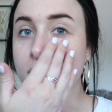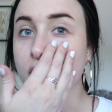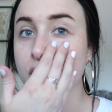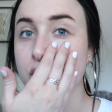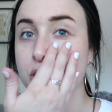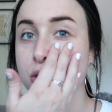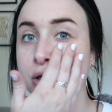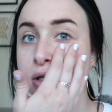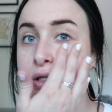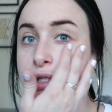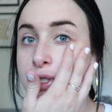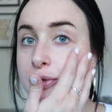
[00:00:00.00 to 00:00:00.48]

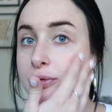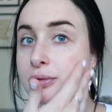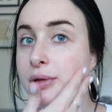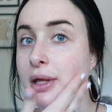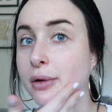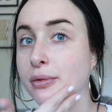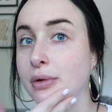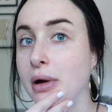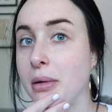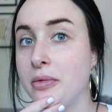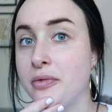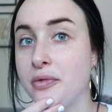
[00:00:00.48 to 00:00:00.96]
you can do it
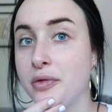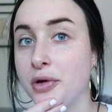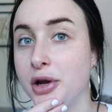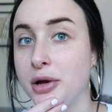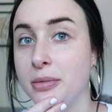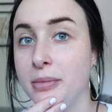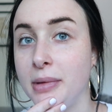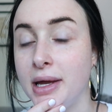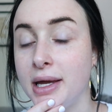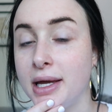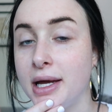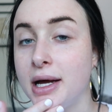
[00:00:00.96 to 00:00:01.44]
like right before
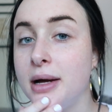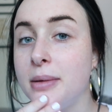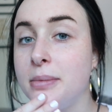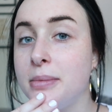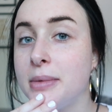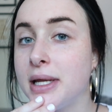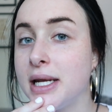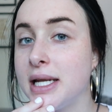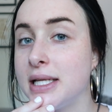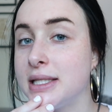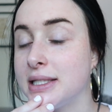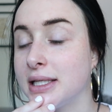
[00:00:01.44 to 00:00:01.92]
your makeup,
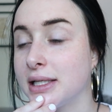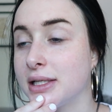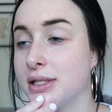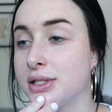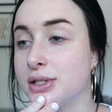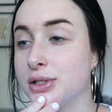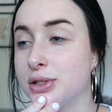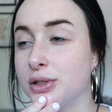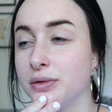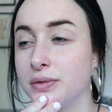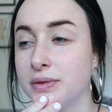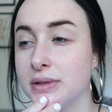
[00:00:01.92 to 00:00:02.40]
and it's like a
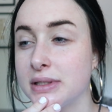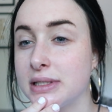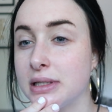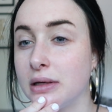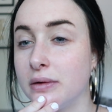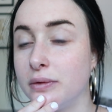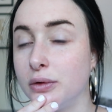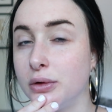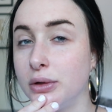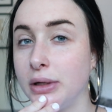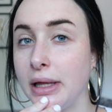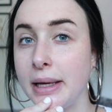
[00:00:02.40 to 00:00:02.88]
surface
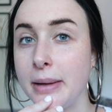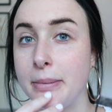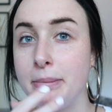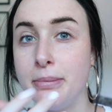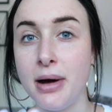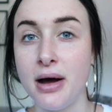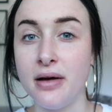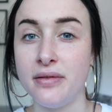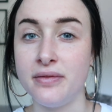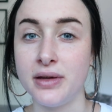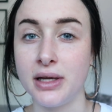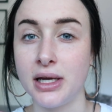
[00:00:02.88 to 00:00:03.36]
level like
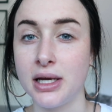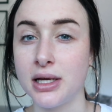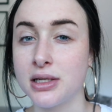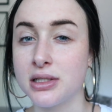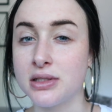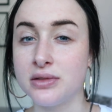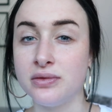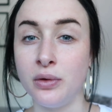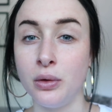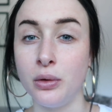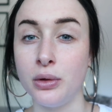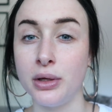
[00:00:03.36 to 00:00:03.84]
buffing
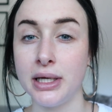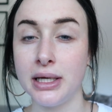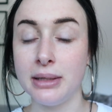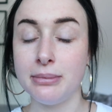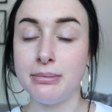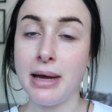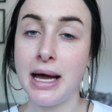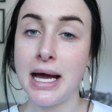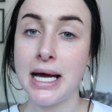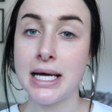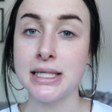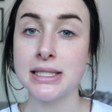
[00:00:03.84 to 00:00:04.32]

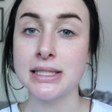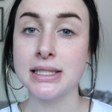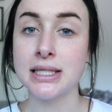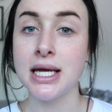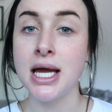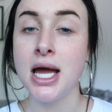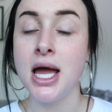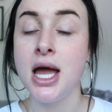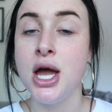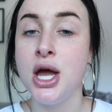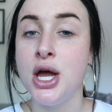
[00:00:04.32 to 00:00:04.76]
exfoliant mask,